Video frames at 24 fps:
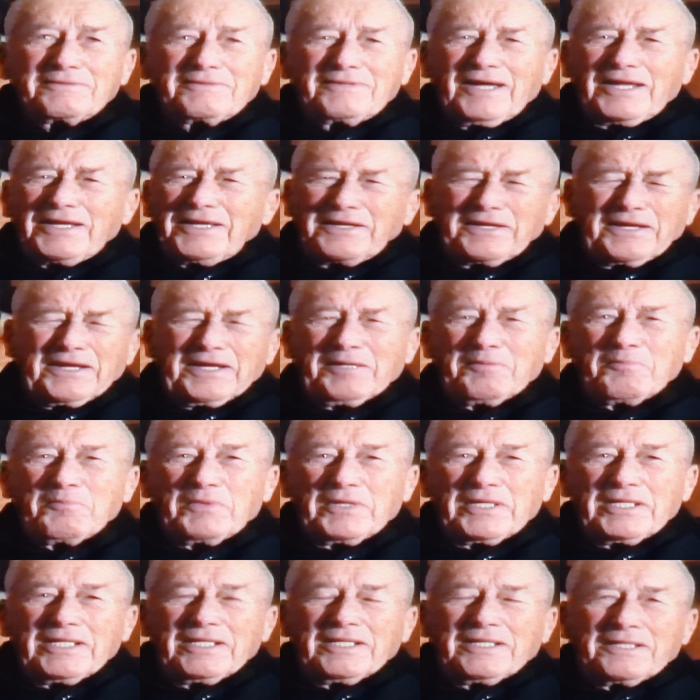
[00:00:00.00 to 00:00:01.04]
I didn't need any
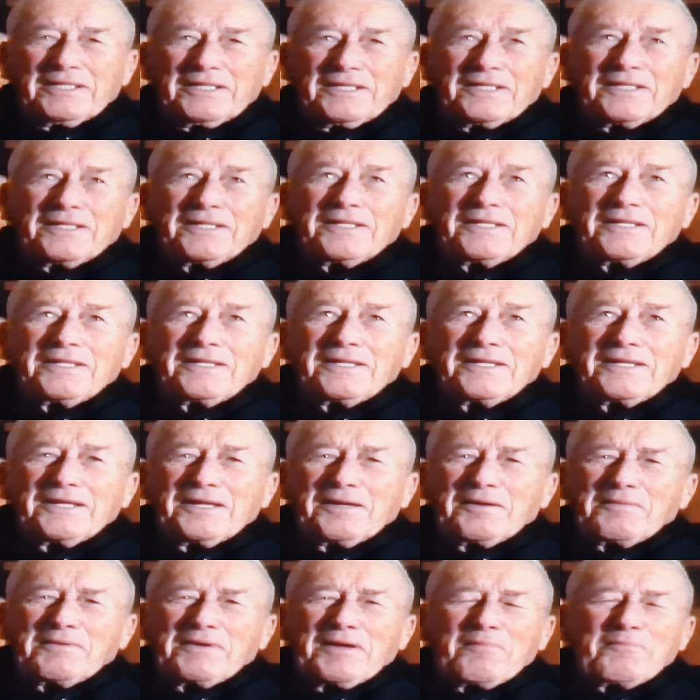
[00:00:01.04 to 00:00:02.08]
money.
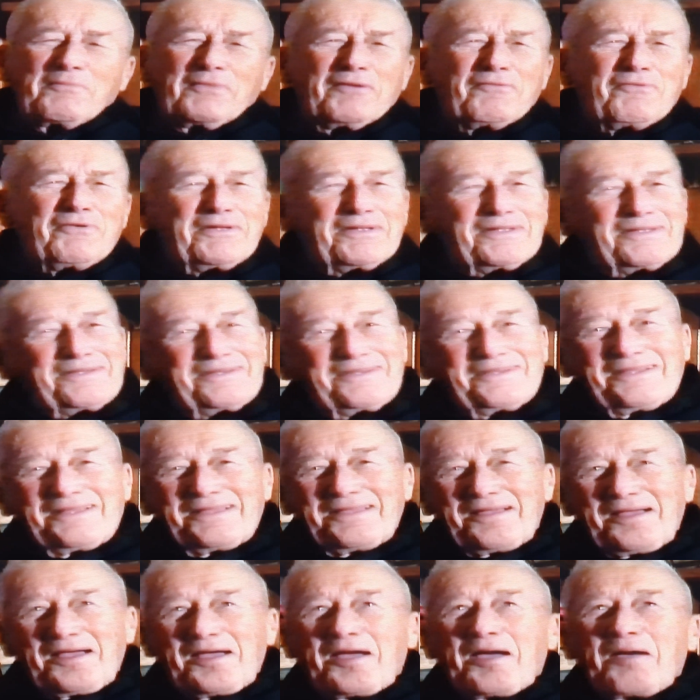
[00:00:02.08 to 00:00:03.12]
I'm living
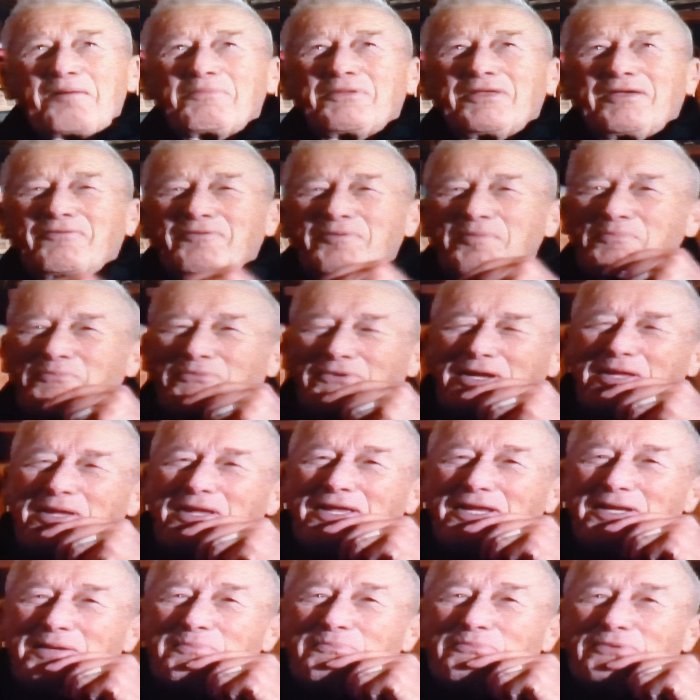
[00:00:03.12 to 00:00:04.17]

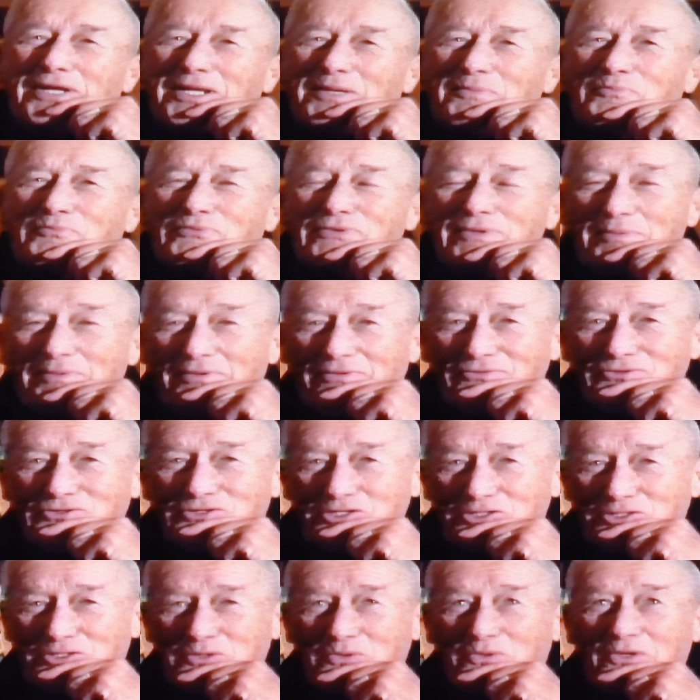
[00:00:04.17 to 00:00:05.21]
in a pretty primitive
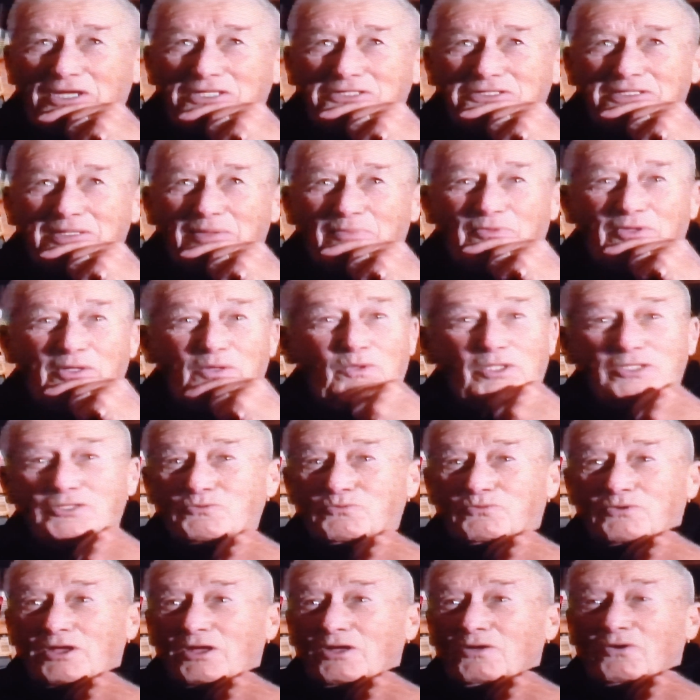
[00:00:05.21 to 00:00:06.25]
situation up there, which
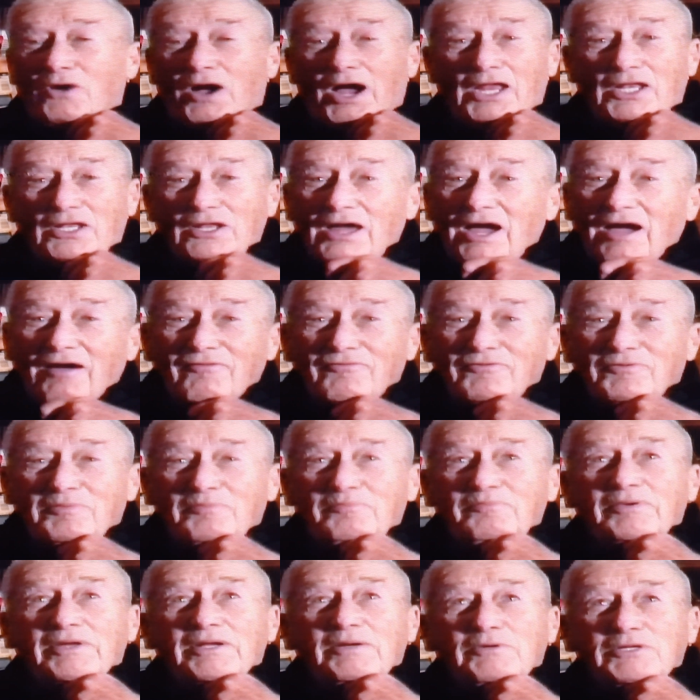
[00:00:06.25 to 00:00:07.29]
I loved,
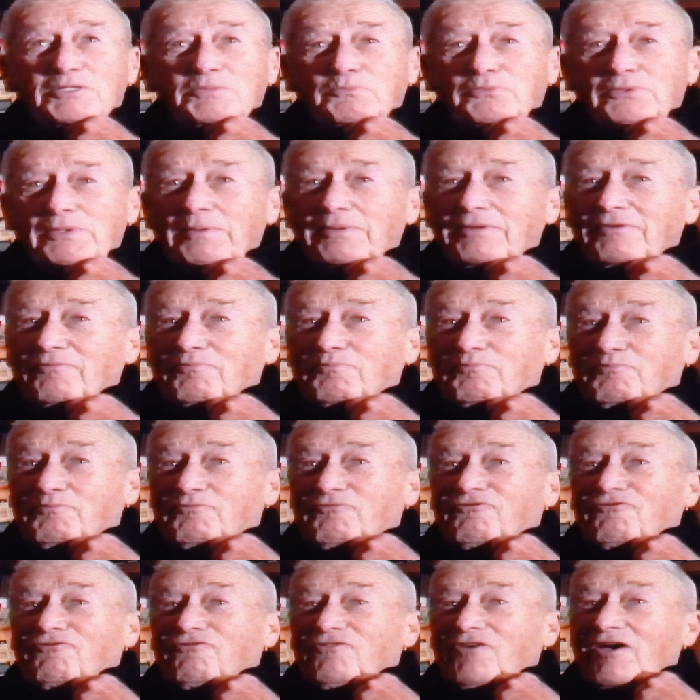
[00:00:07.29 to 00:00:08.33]
but it was primitive,
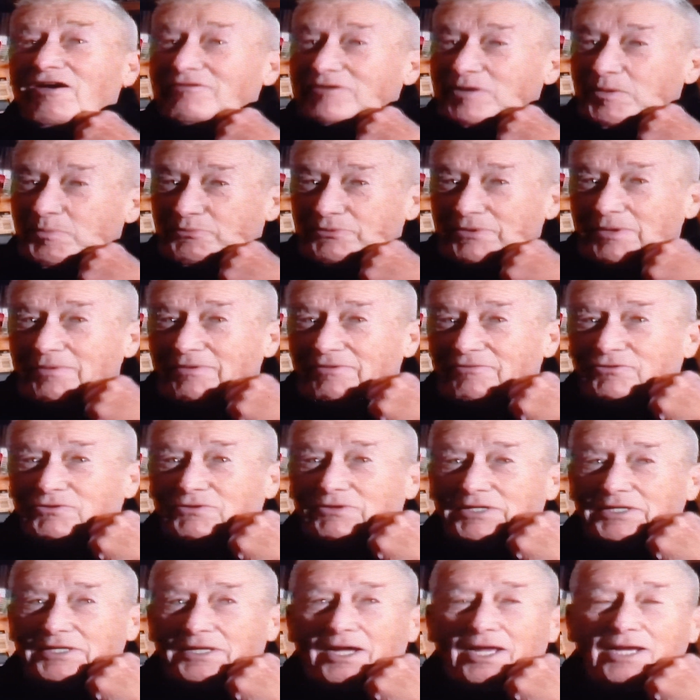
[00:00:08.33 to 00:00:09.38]
very primitive
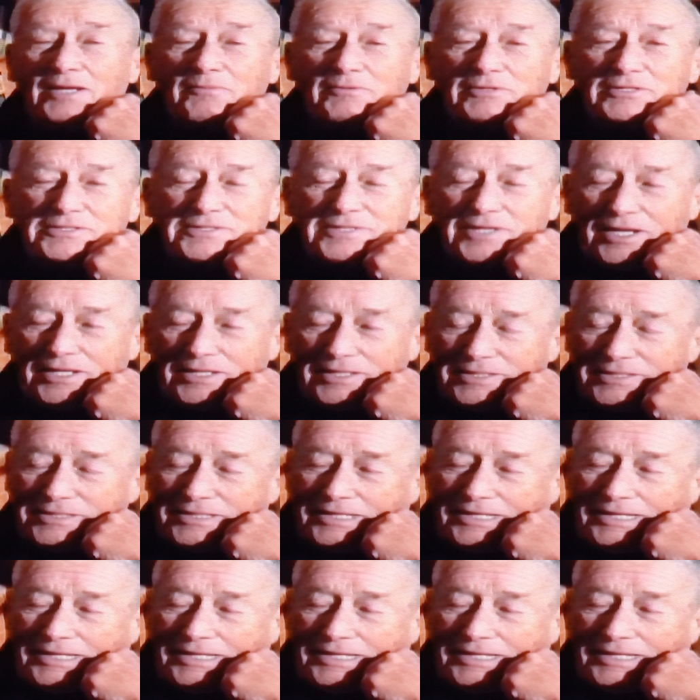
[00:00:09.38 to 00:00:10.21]
according to Hollywood standards.